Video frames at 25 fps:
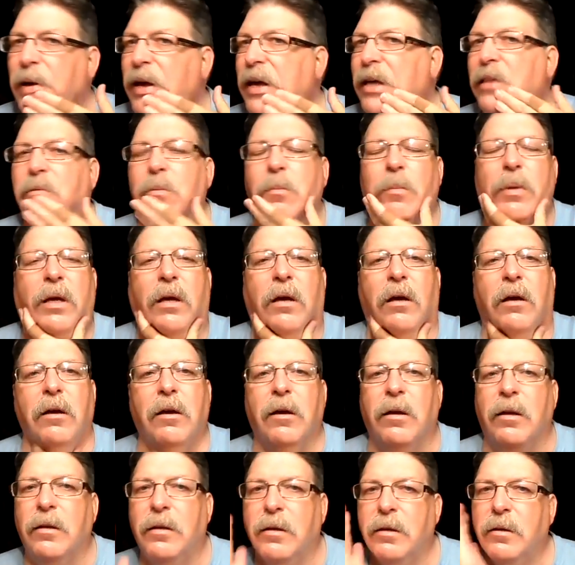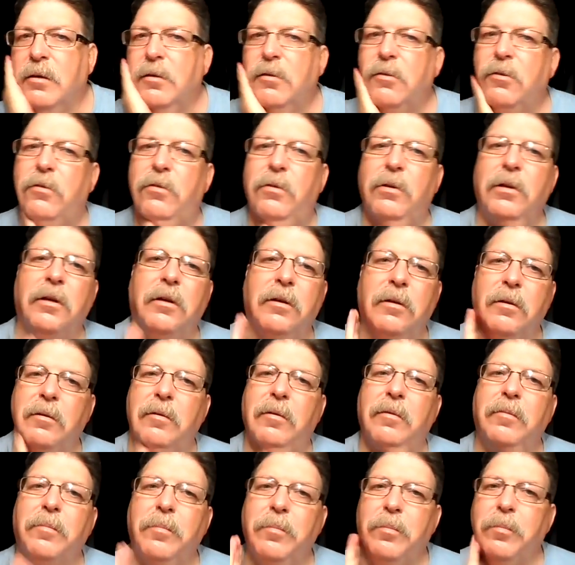Bed Bath & Beyond.
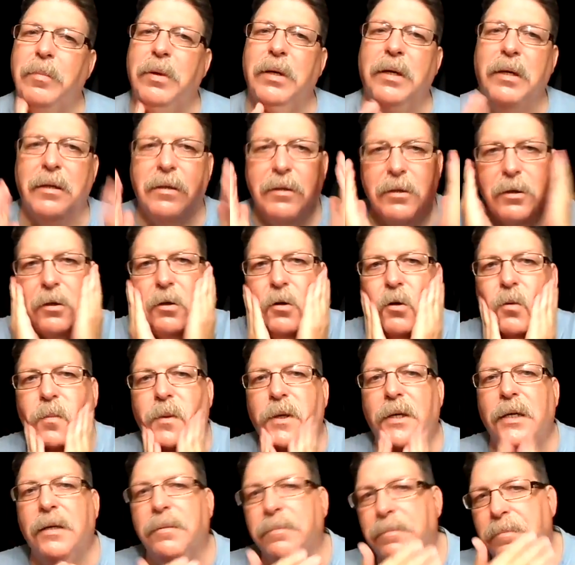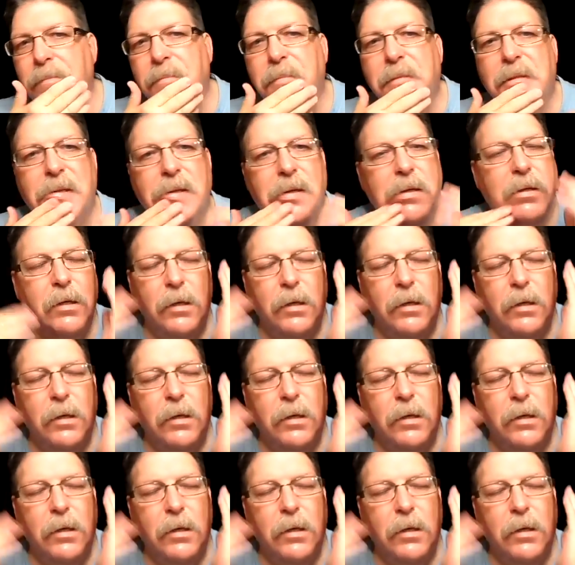But you know me,